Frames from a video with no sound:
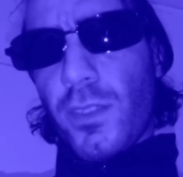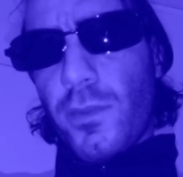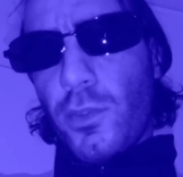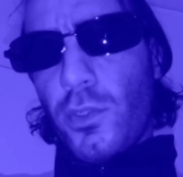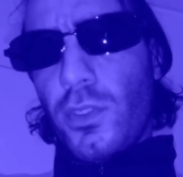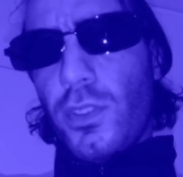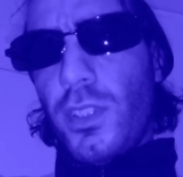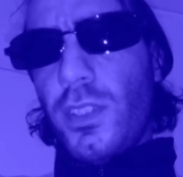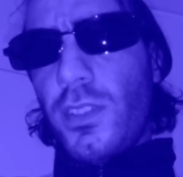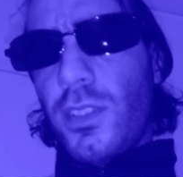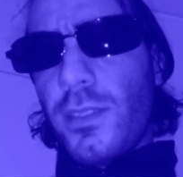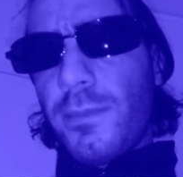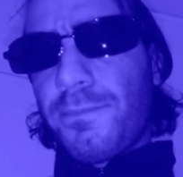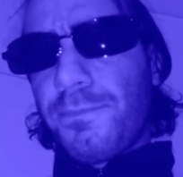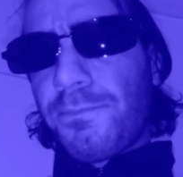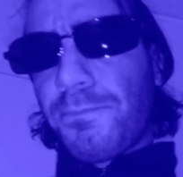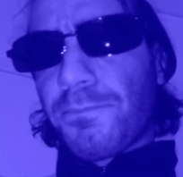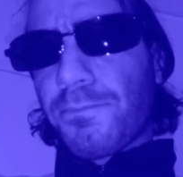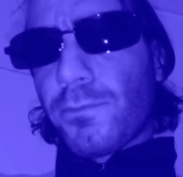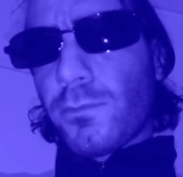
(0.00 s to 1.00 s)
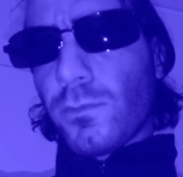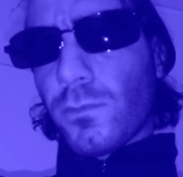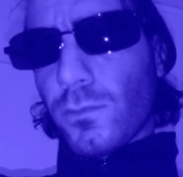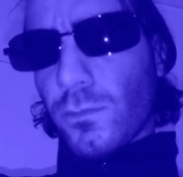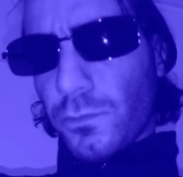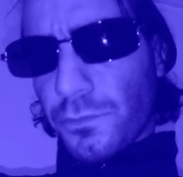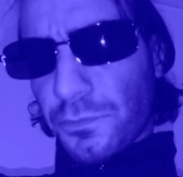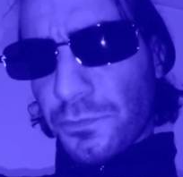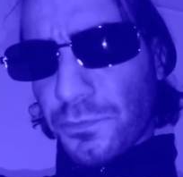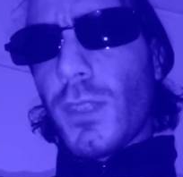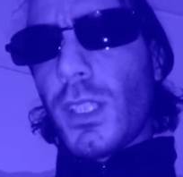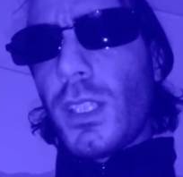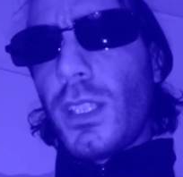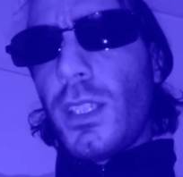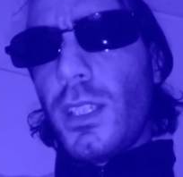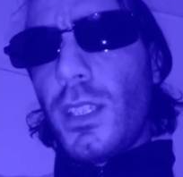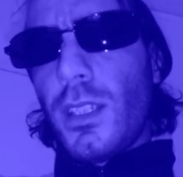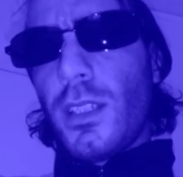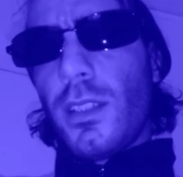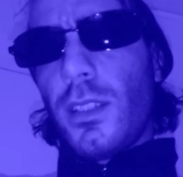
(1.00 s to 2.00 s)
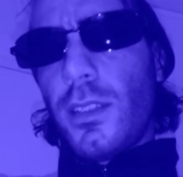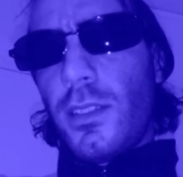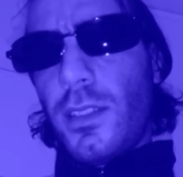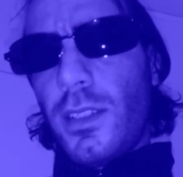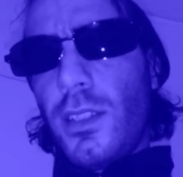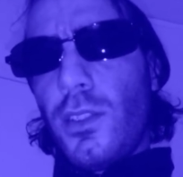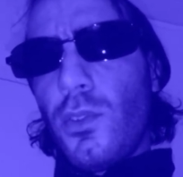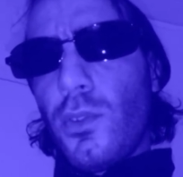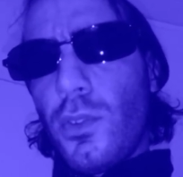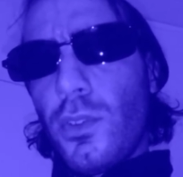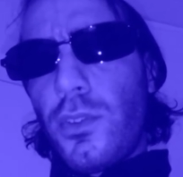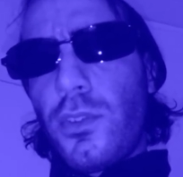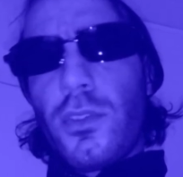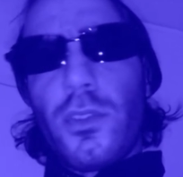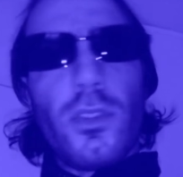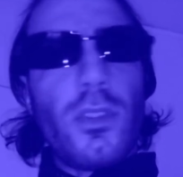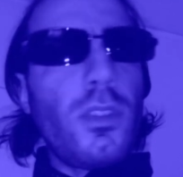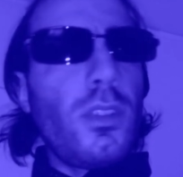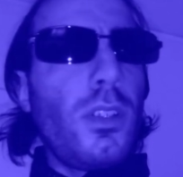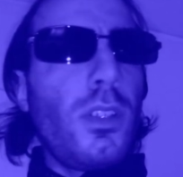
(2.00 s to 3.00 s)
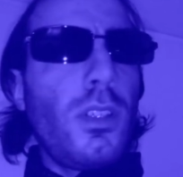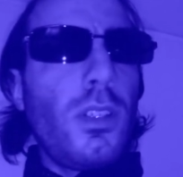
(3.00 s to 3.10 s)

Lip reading: for this he said also